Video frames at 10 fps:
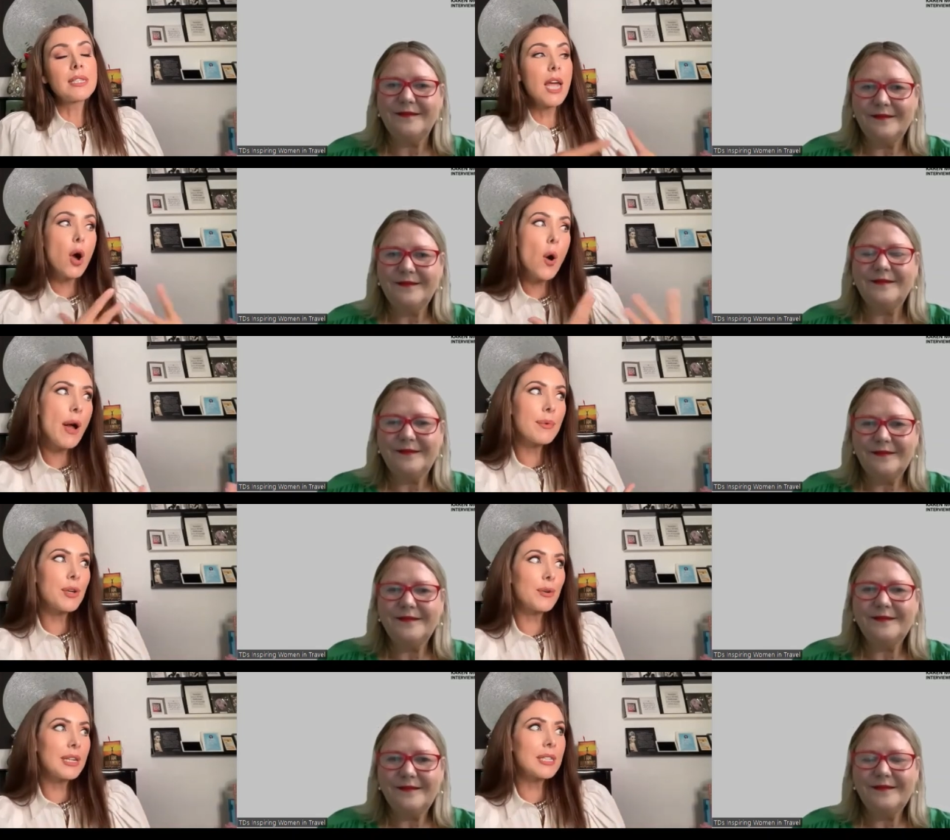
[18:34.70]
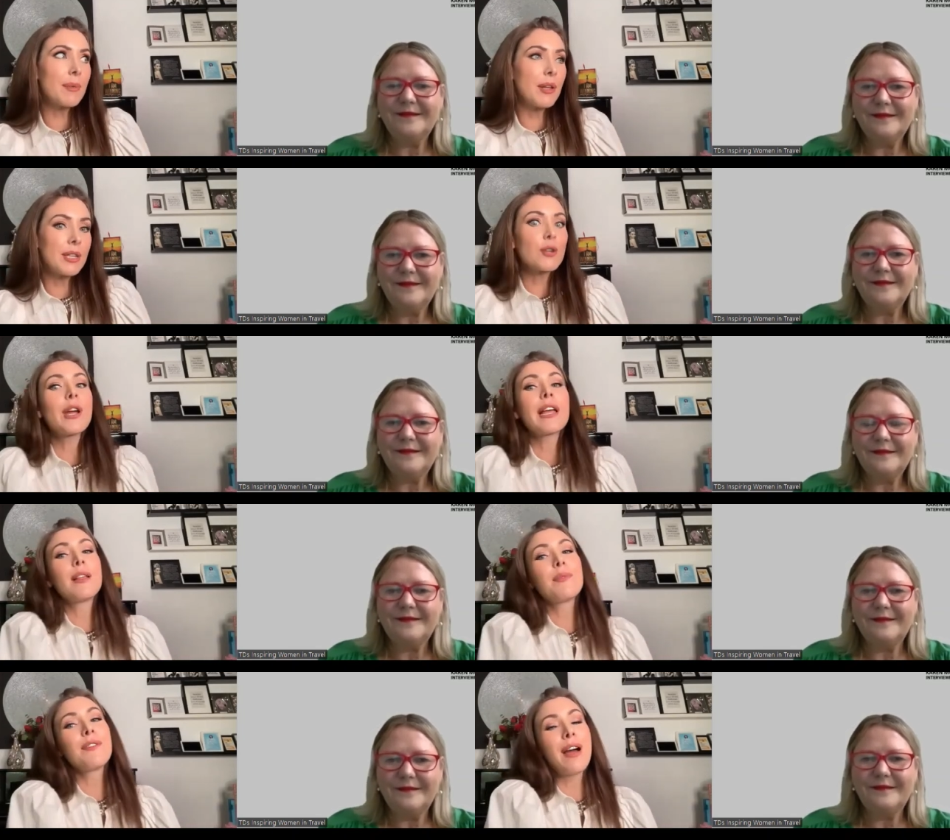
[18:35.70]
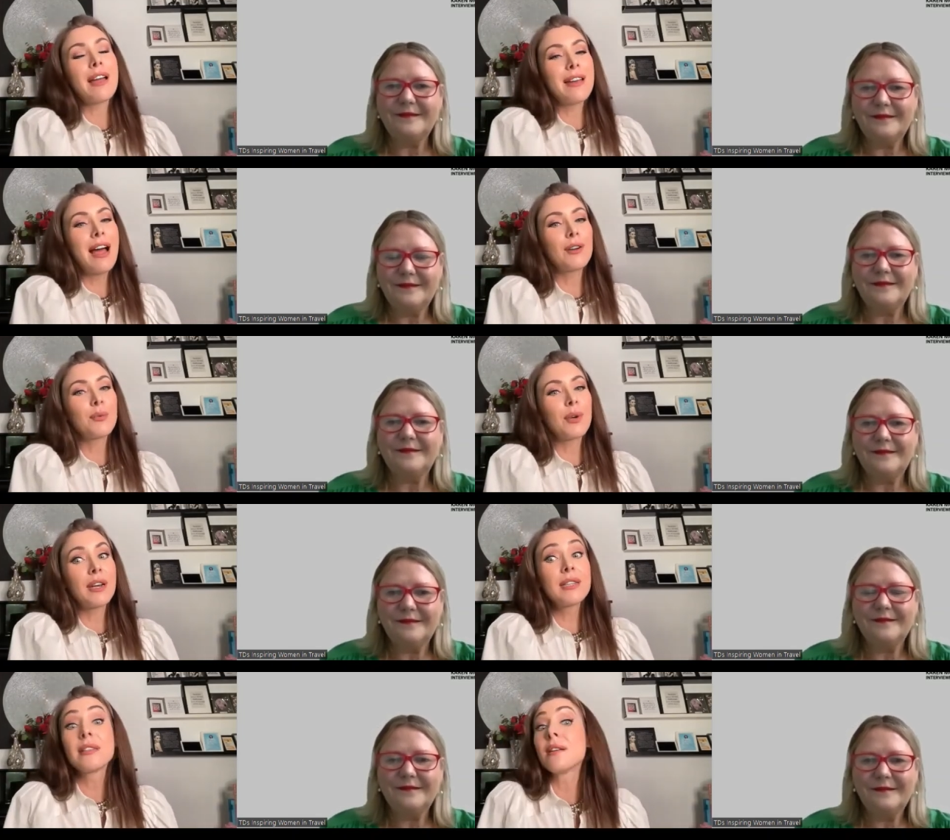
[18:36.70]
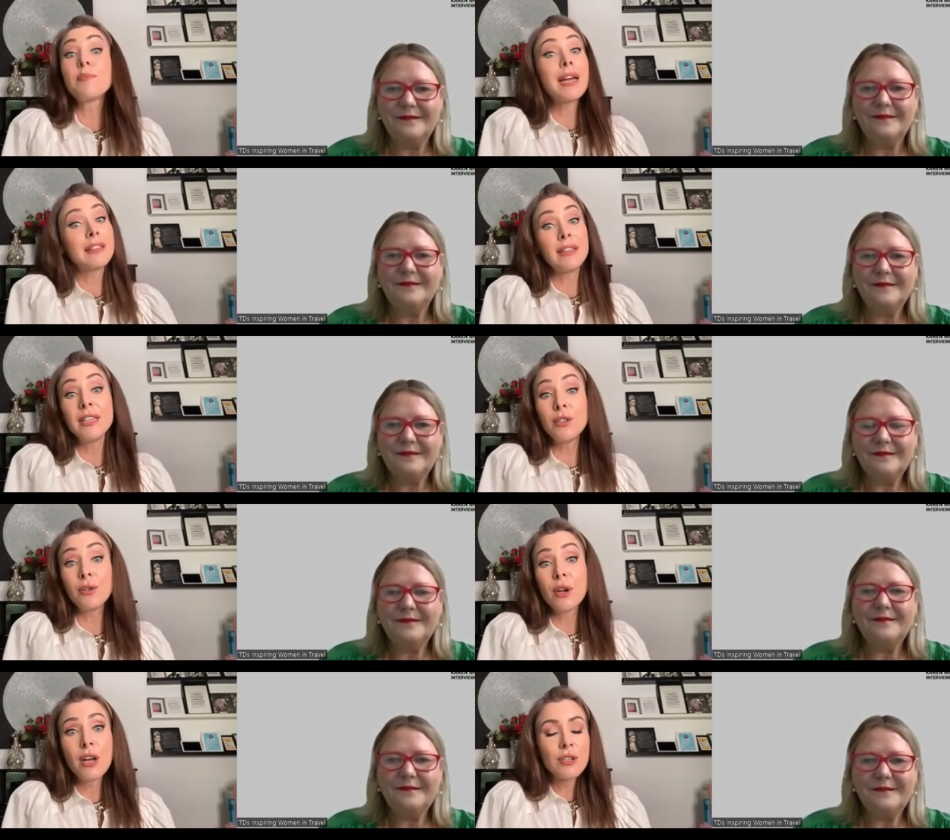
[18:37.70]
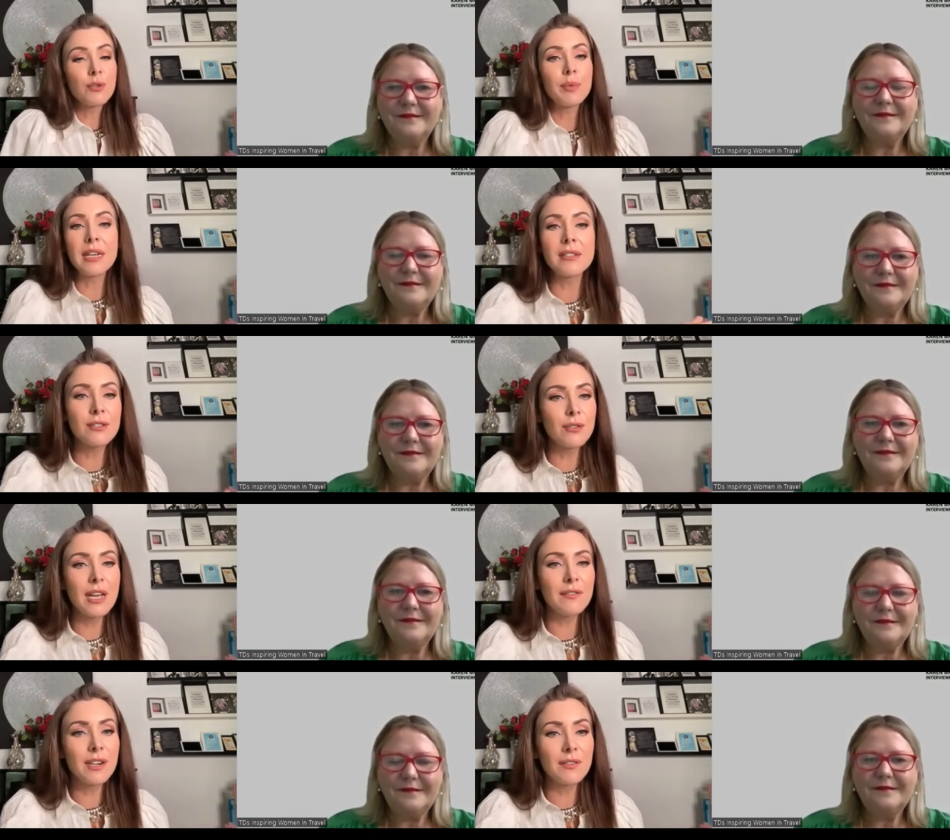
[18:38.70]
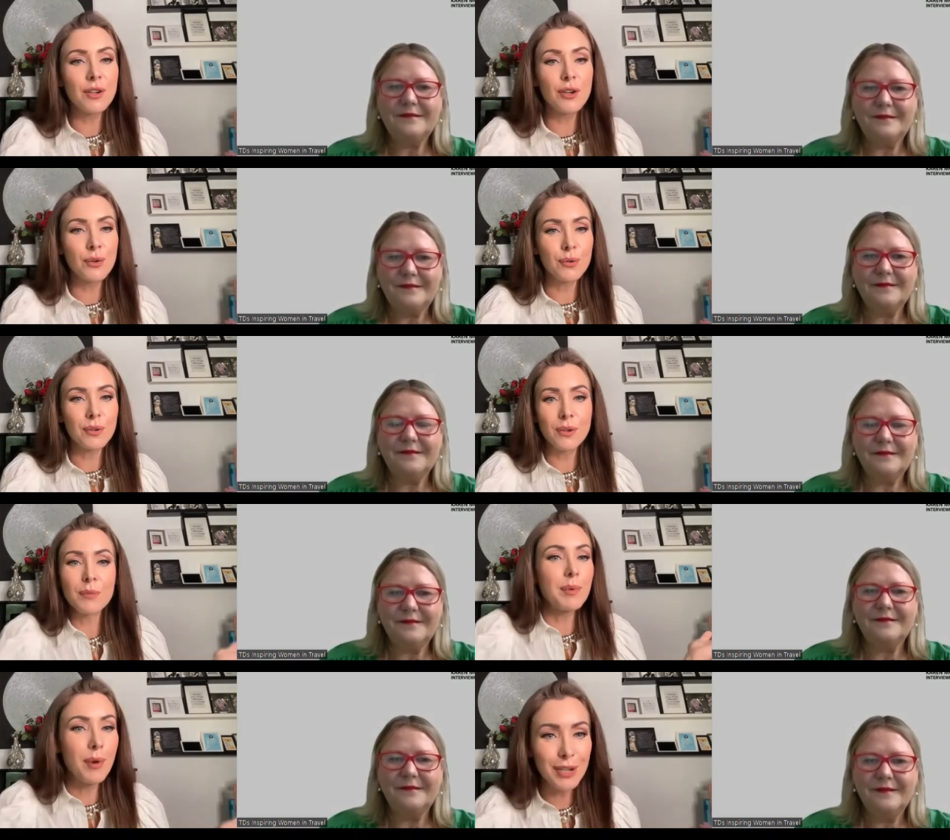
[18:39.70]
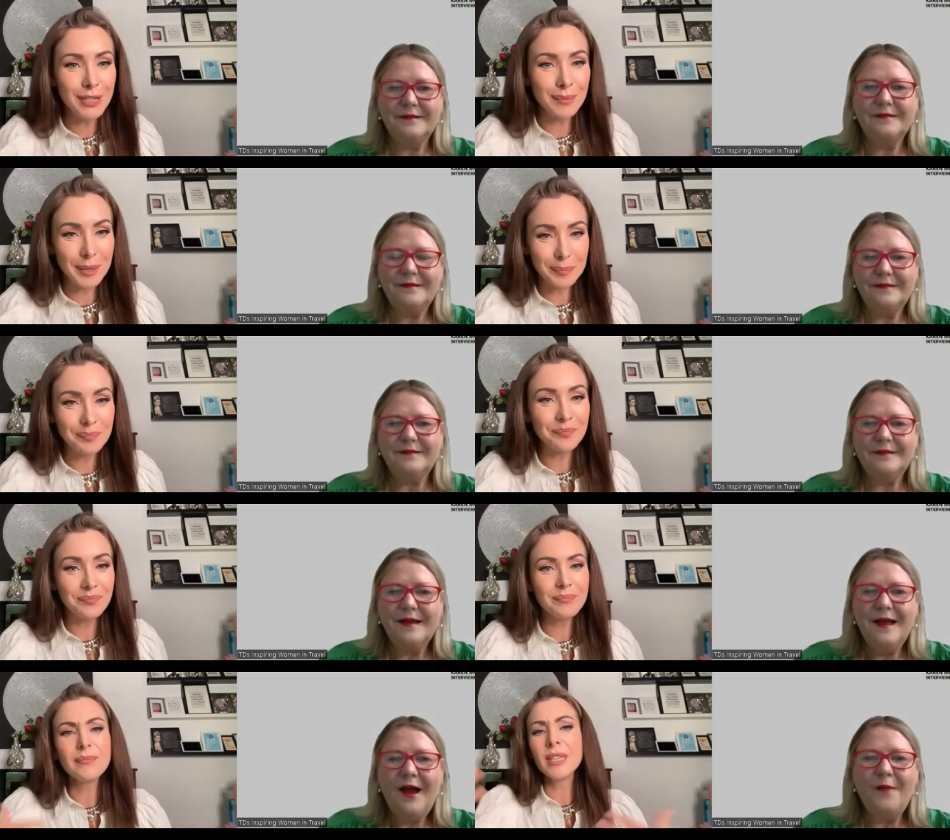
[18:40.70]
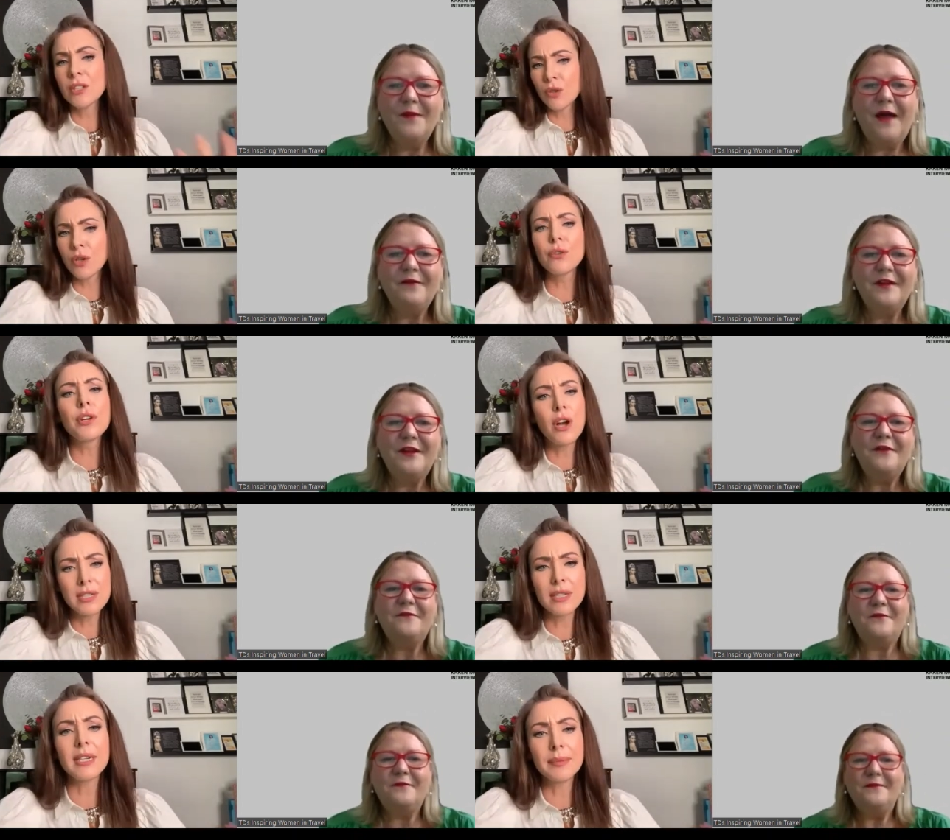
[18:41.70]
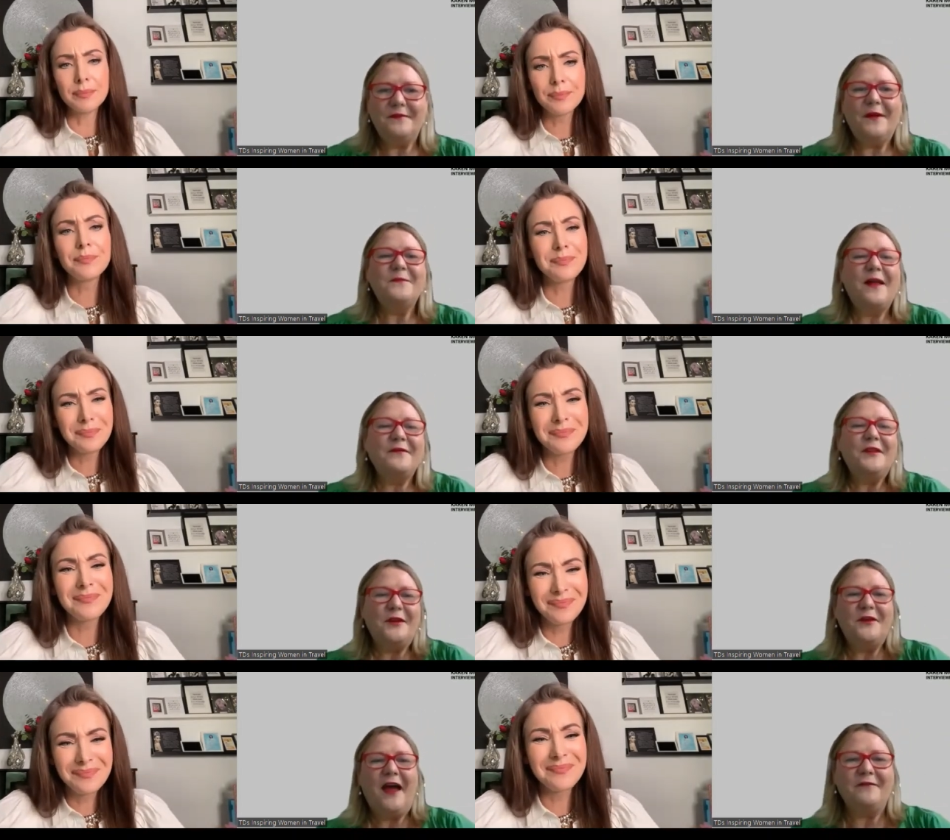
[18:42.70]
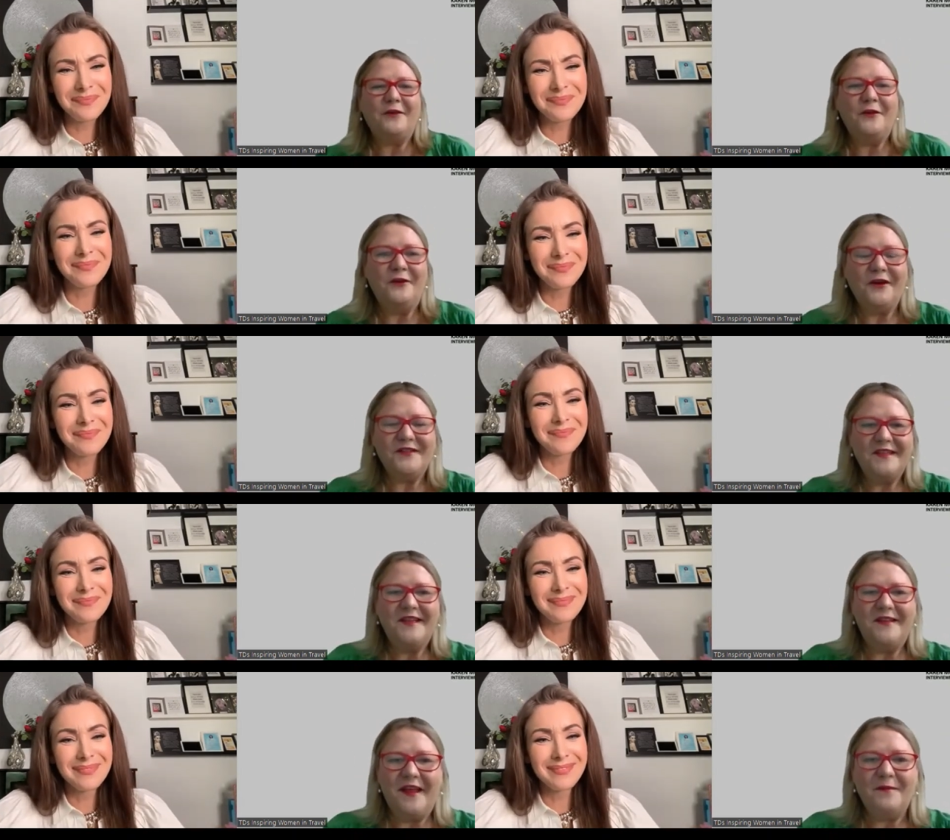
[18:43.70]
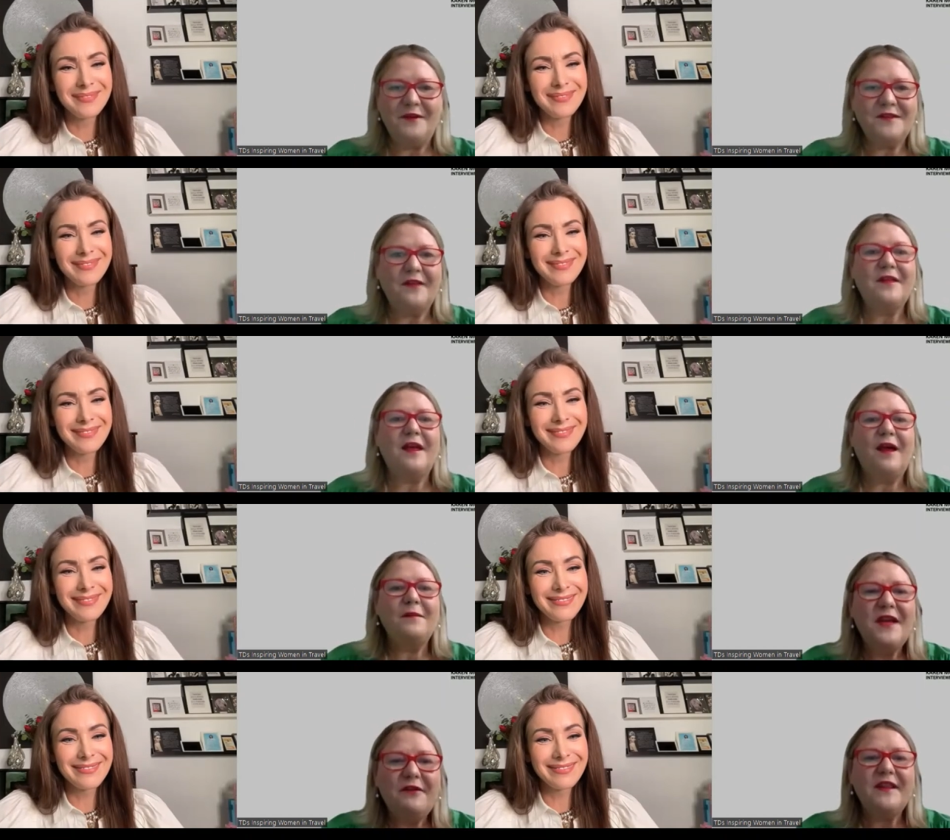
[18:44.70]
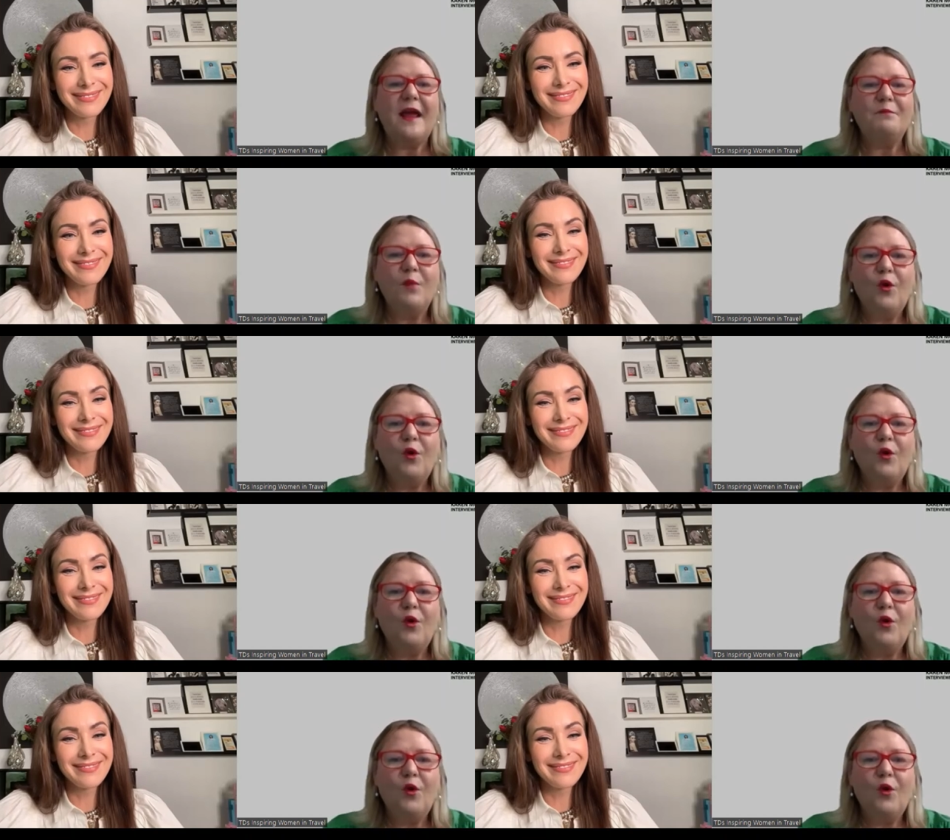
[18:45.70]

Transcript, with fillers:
Speaker 1: say, "Oh, I'm curious about this. Okay, let me find out what it is," and it might lead you to places you never even knew
Speaker 2: could be possible. I'm so loving that. You, I'm loving that you have curiosity in there because I, I'm hearing that